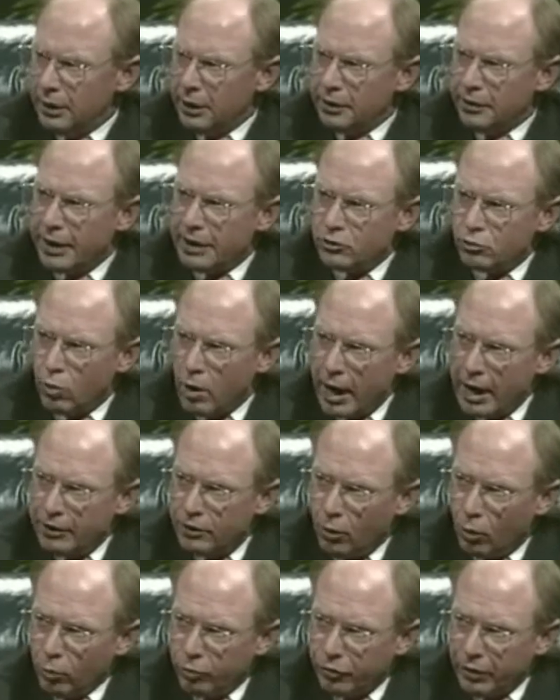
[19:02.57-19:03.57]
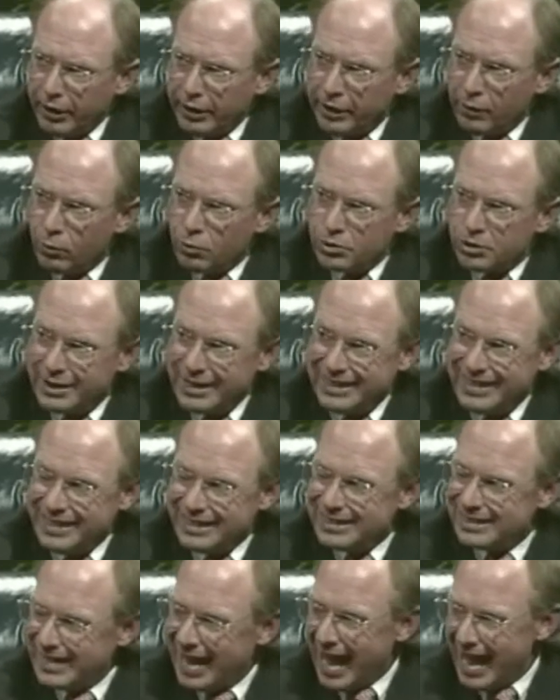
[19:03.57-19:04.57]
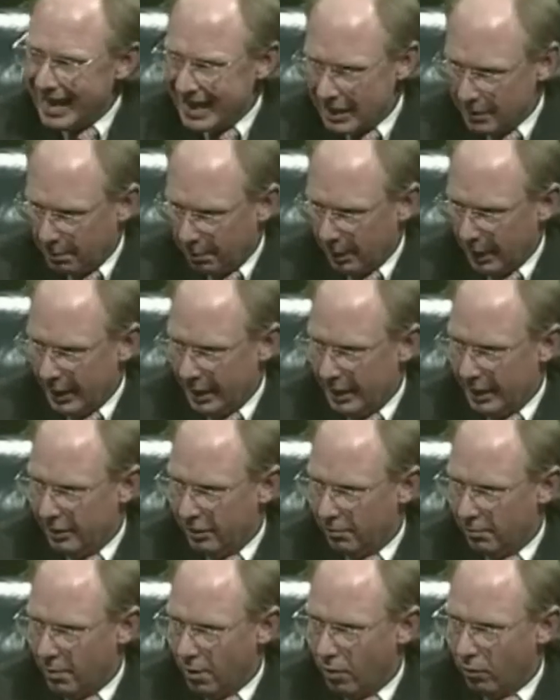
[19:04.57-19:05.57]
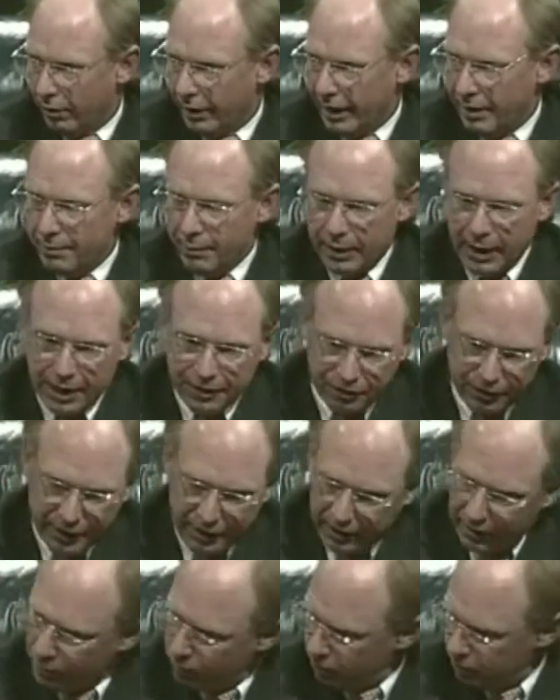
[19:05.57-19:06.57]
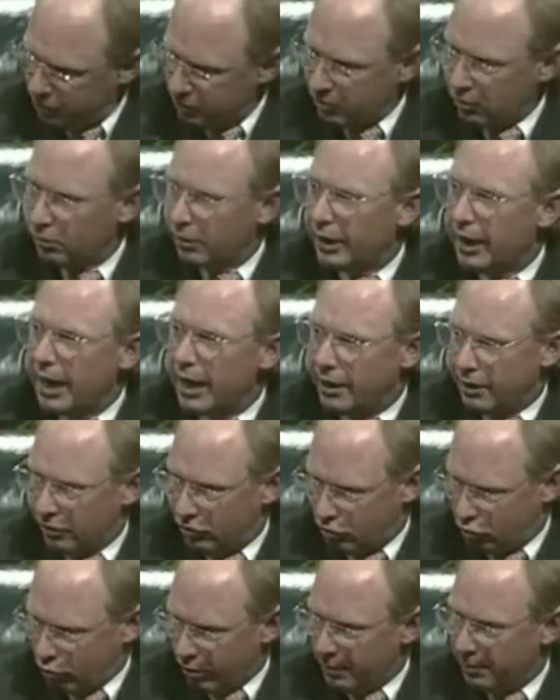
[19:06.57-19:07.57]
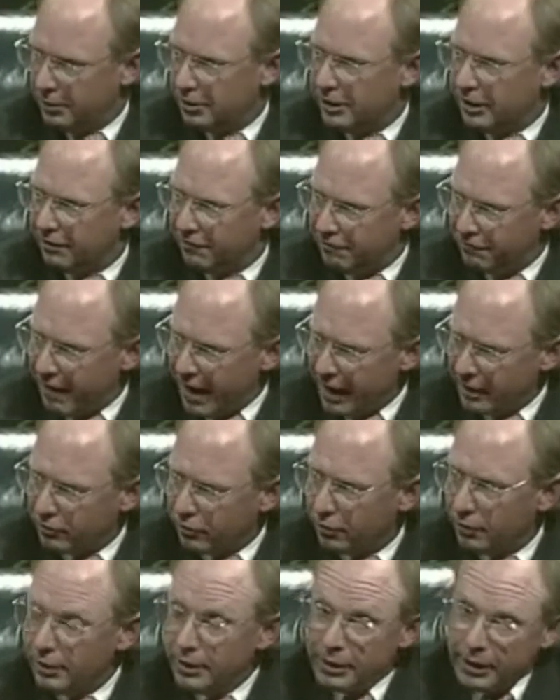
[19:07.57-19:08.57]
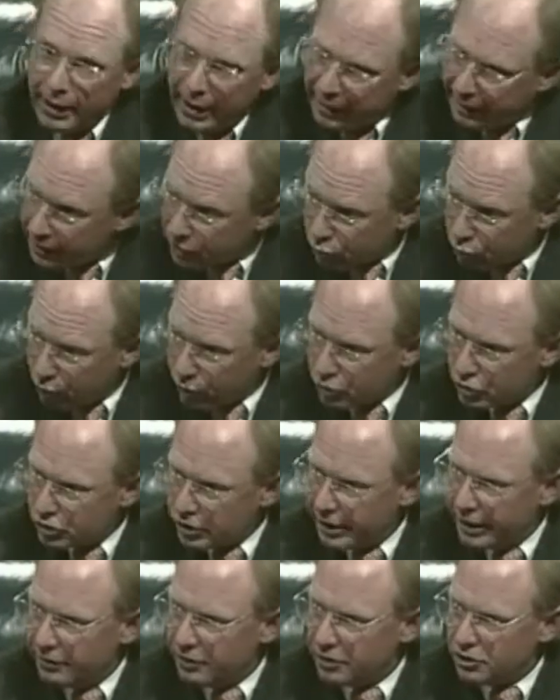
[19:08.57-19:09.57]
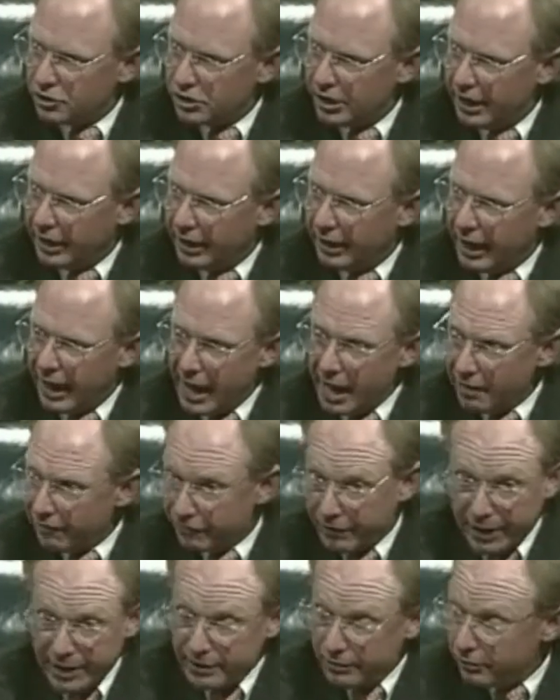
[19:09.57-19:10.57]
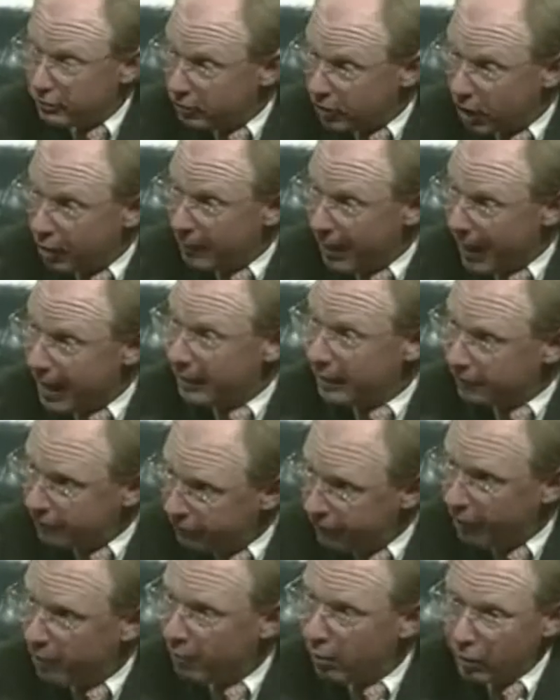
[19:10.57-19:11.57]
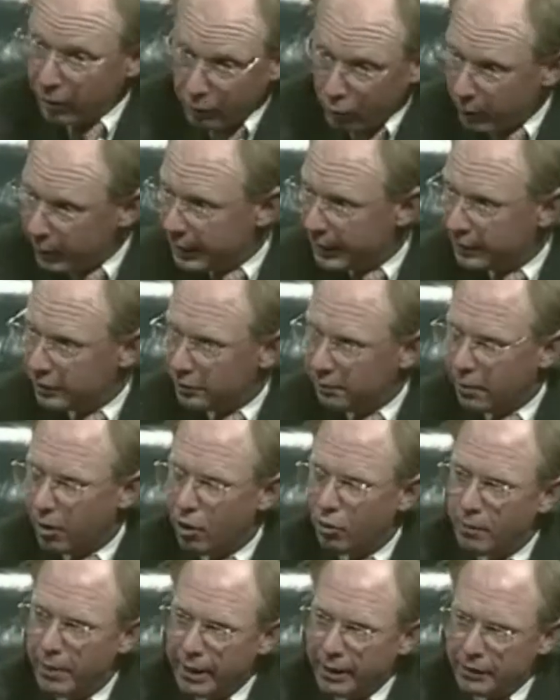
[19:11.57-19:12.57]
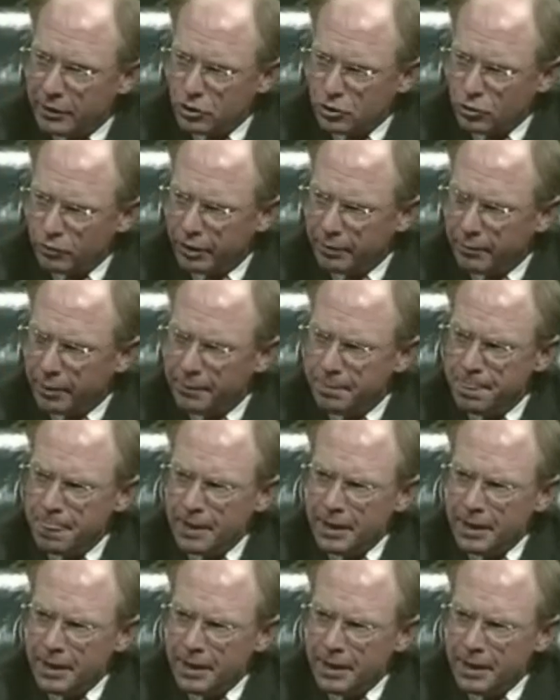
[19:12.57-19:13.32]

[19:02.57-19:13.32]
That's why I don't think it was the deciding play in the ball game, but I think it was certainly a contributing factor. And as we'll see in the second half, they come out and fumble, and we get the ball back, this sort of thing. But